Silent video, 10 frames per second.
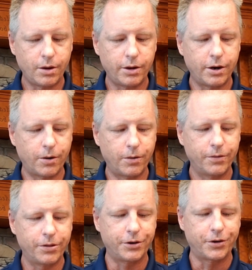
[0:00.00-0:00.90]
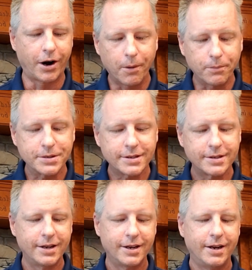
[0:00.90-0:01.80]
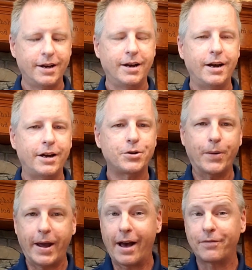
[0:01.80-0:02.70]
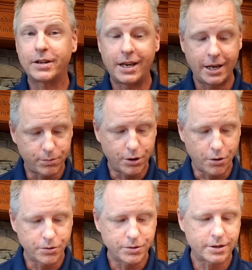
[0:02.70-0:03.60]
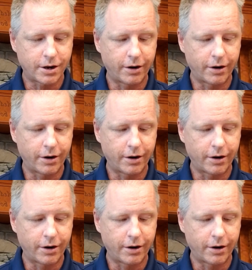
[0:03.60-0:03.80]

You know, the drums, do we have to keep those?